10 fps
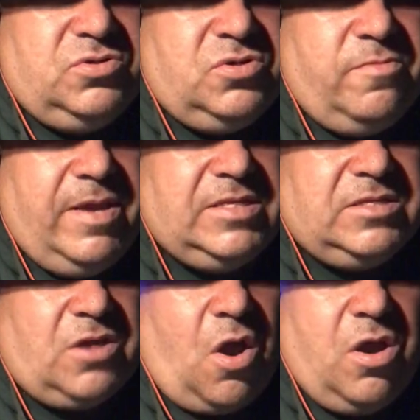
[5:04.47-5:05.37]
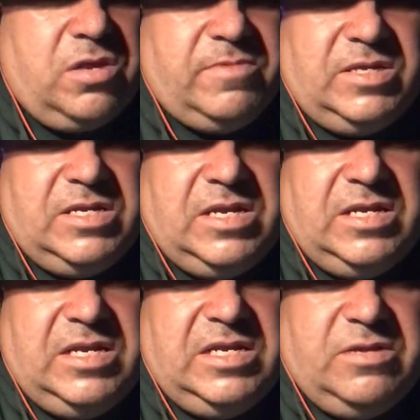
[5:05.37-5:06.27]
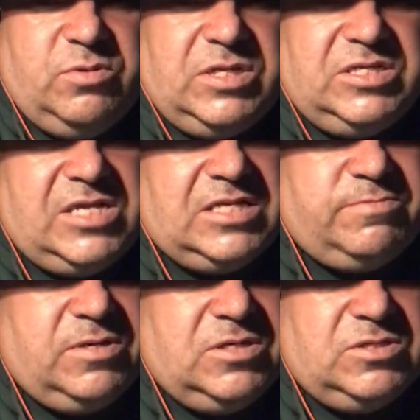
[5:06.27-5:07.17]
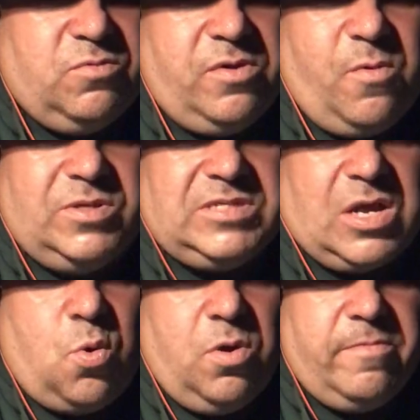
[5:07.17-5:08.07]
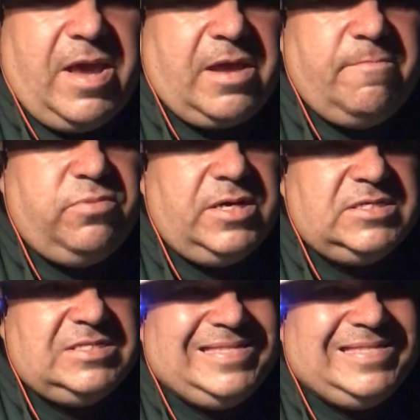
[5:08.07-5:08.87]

could have made the argument you didn't need it with the Jets because there really wasn't a quarterback in place.